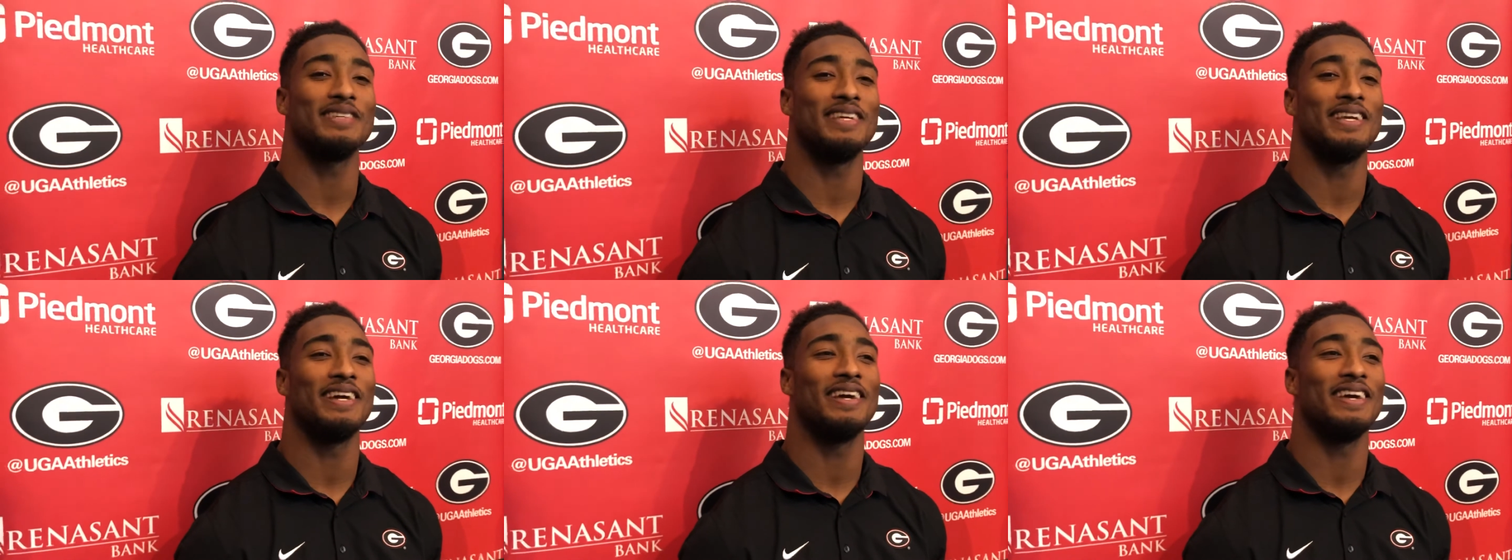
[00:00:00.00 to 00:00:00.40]

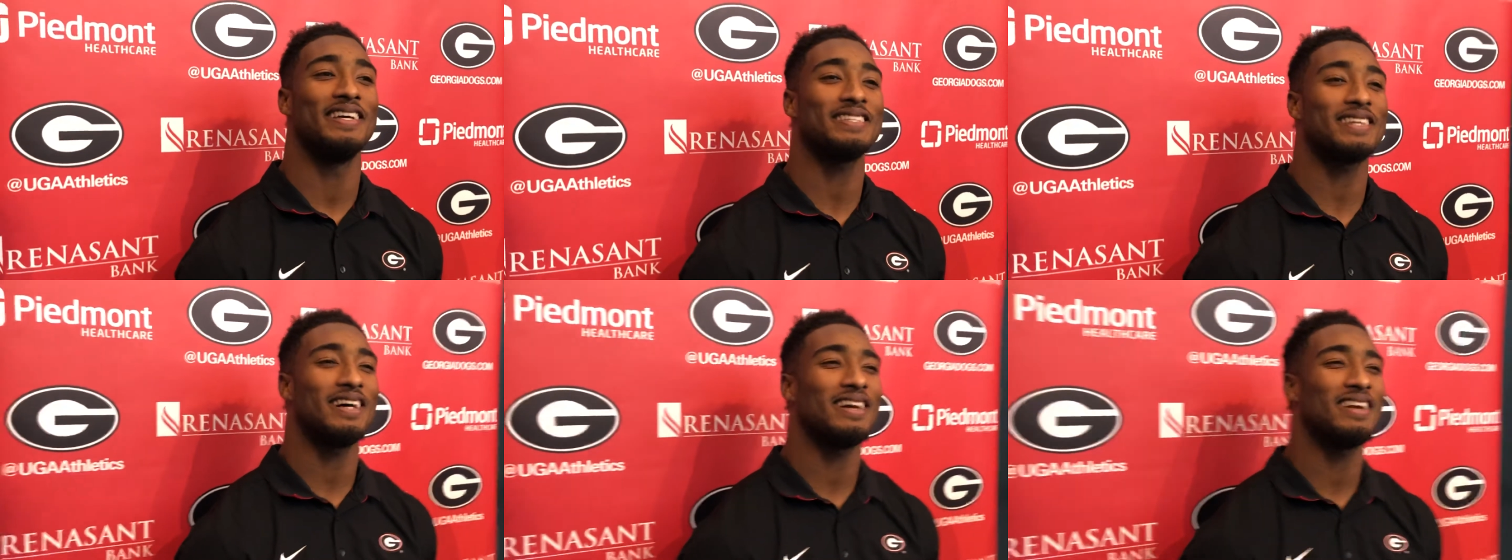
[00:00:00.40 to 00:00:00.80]
yeah,
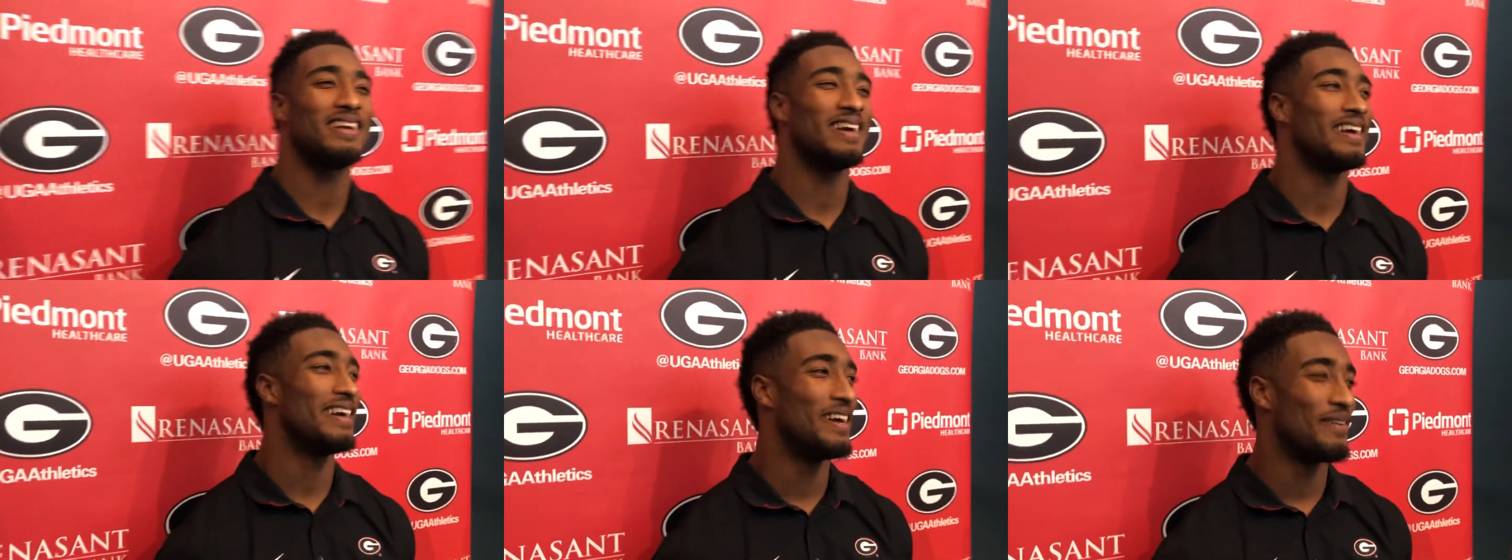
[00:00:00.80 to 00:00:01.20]
it's kind of
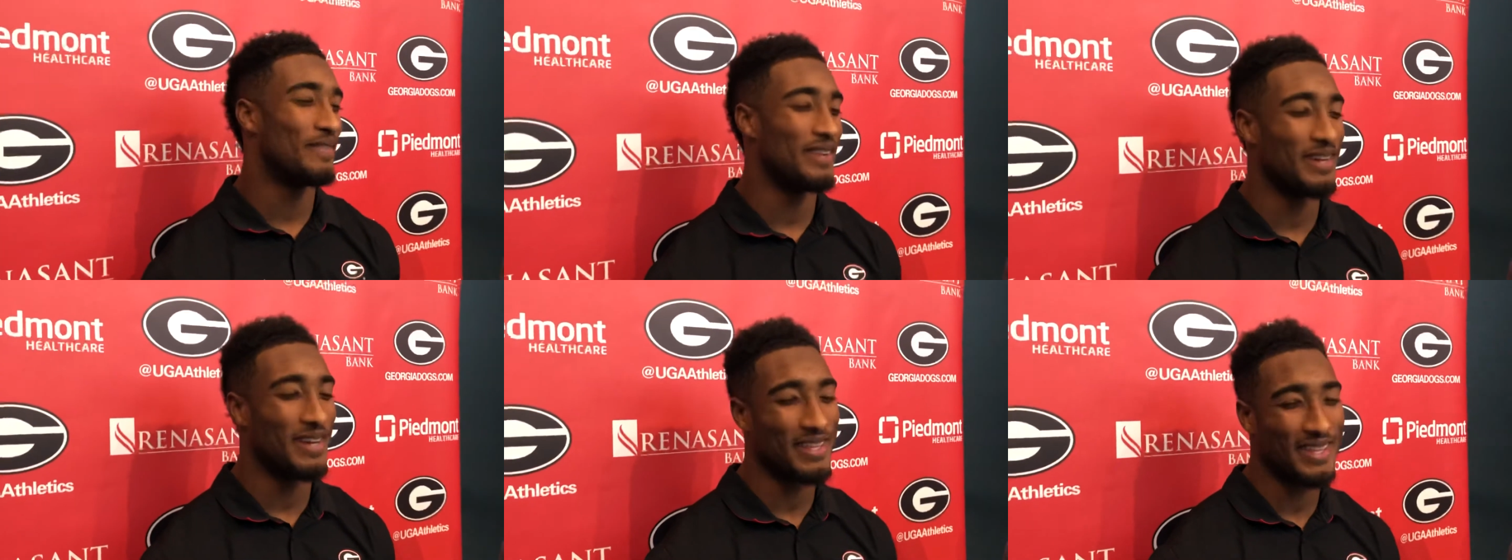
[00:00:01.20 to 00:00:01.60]
like
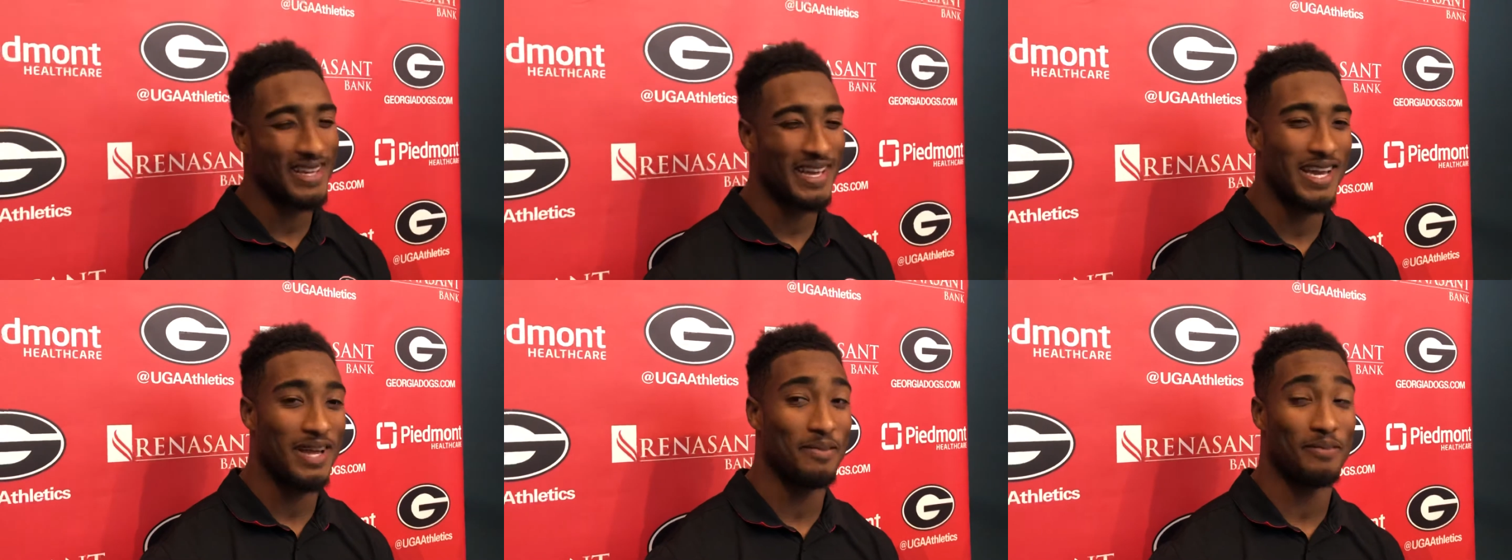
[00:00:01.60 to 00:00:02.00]
every other
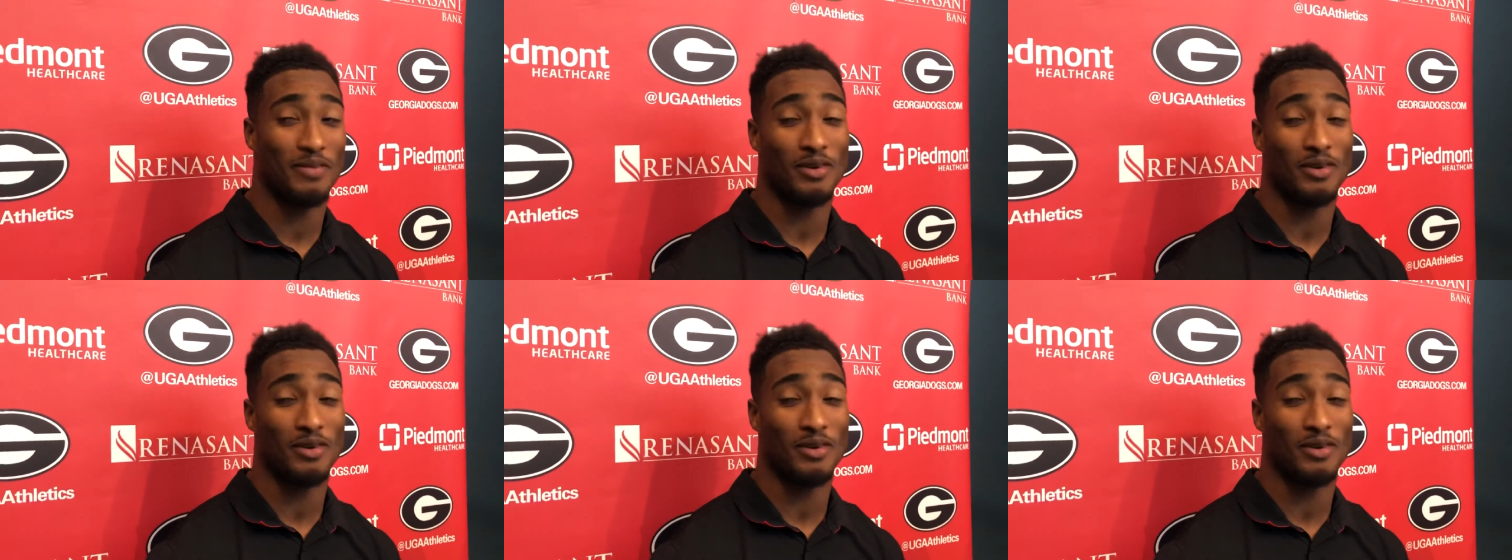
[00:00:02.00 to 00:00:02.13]
game.